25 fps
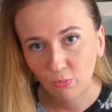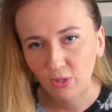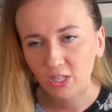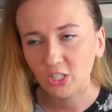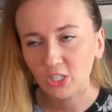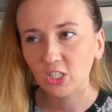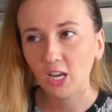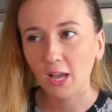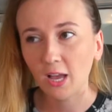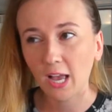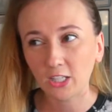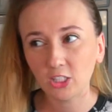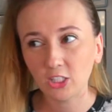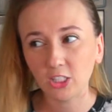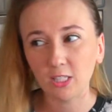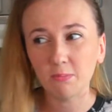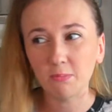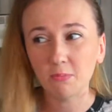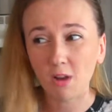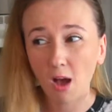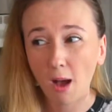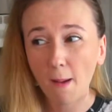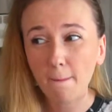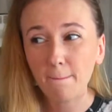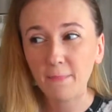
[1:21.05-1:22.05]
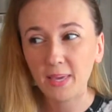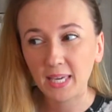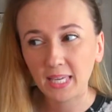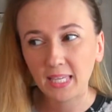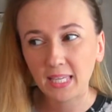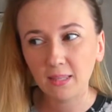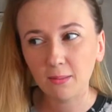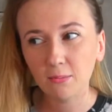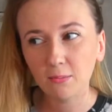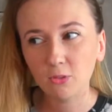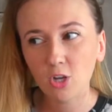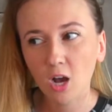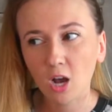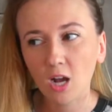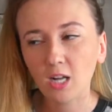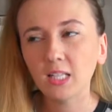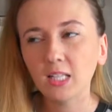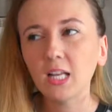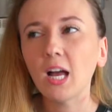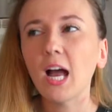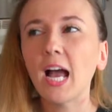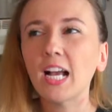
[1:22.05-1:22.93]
which actually I'm not making them chocolate.